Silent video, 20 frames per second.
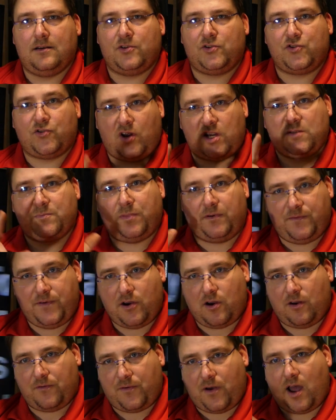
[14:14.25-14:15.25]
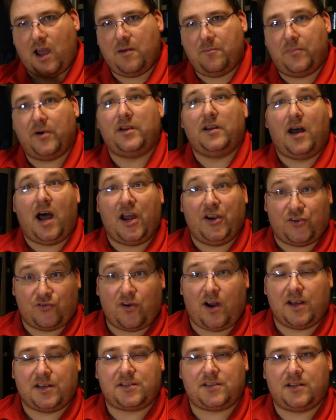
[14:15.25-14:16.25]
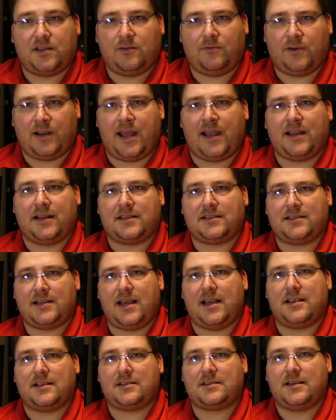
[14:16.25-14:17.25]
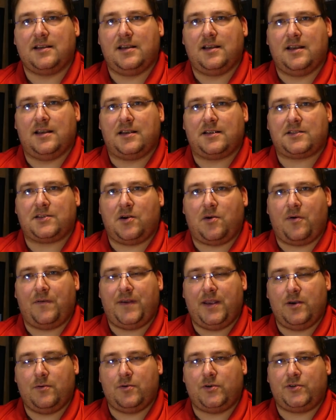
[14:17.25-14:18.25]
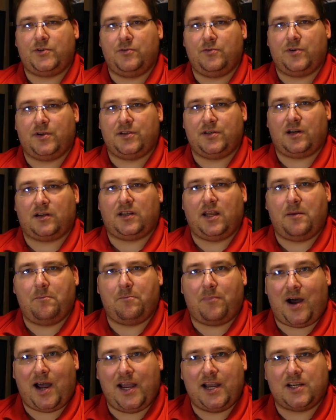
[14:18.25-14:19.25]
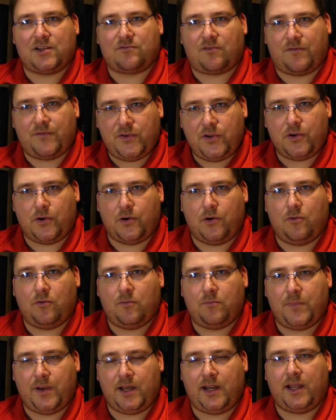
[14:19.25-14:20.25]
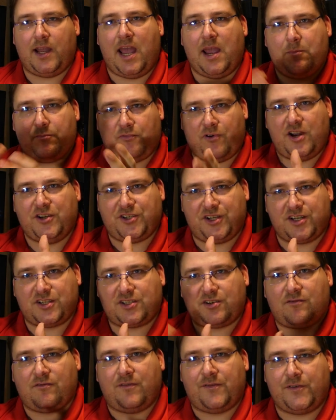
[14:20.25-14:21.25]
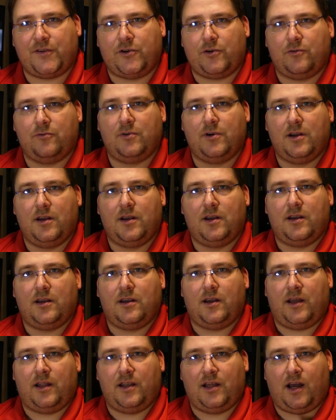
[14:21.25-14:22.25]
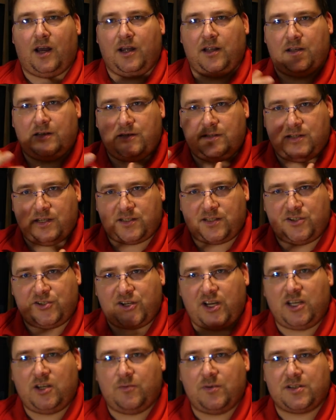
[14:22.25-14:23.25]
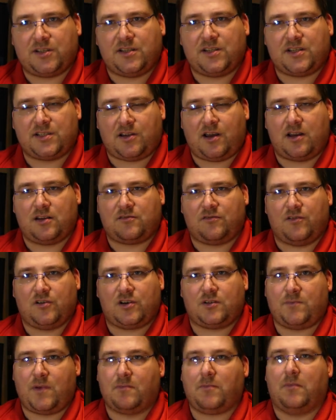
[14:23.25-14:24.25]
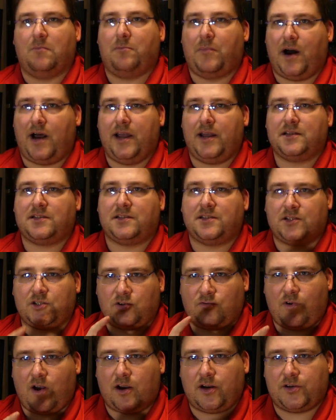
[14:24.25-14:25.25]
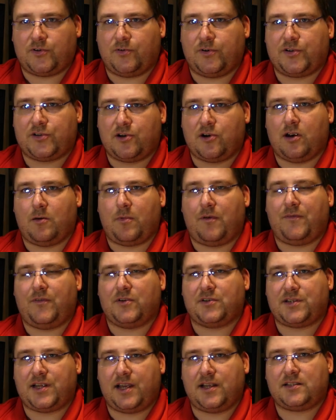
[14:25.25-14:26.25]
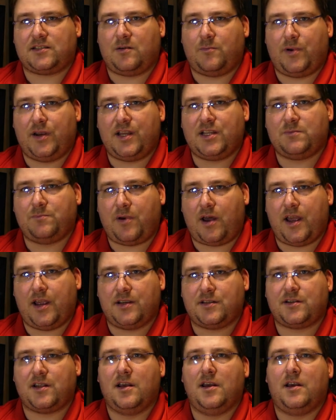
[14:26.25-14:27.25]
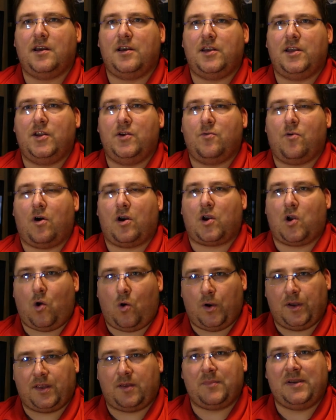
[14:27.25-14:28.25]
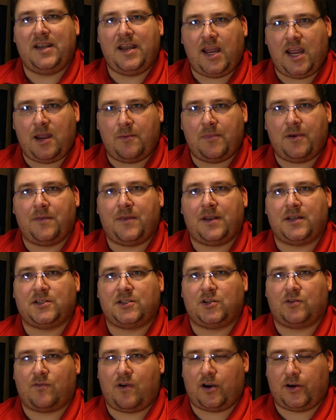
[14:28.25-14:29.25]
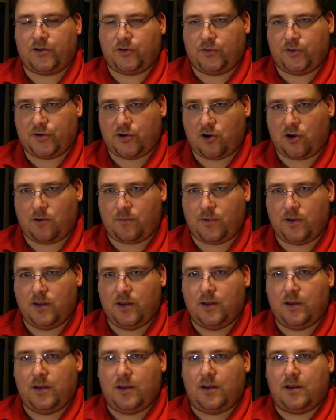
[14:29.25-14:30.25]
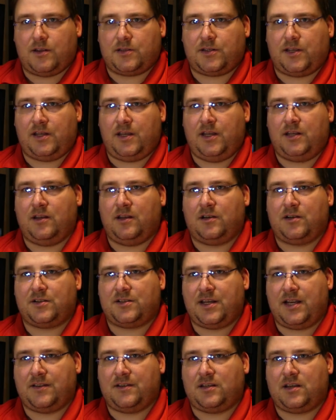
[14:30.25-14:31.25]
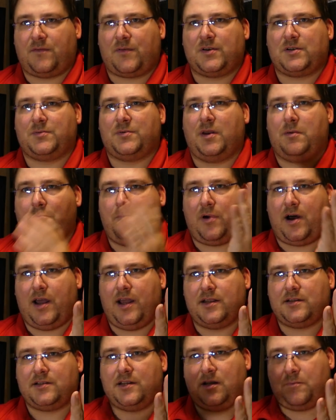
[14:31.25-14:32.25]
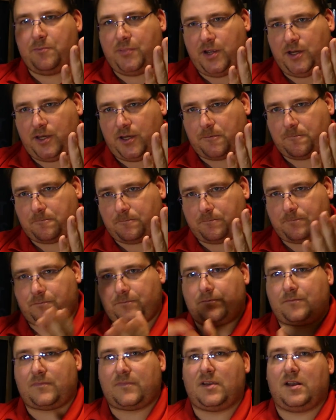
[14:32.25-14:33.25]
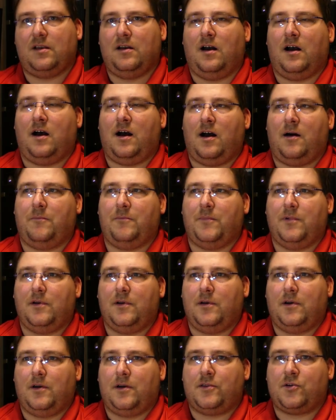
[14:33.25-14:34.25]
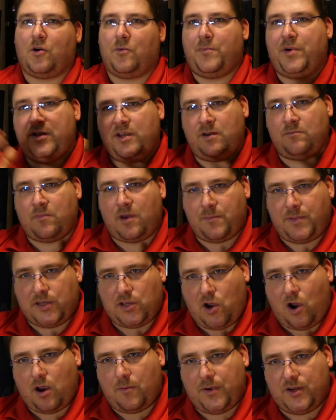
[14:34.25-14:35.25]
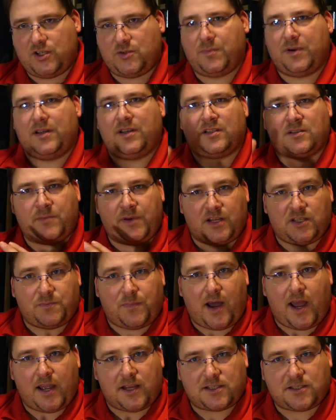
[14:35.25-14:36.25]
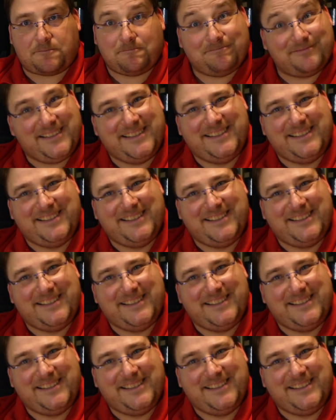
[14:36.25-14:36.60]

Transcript: Trust but verify, but I trust what Angus says. So if he were to conduct a biased review, meaning a prejudiced review, a, a disingenuous or dishonest review, because remember, bias is a derogatory term. If you're saying somebody is biased, you are calling them a name. That is a derogatory term. So you need to understand the difference between bias and opinion. Um, their opinion might be garbage, but it doesn't mean it's biased.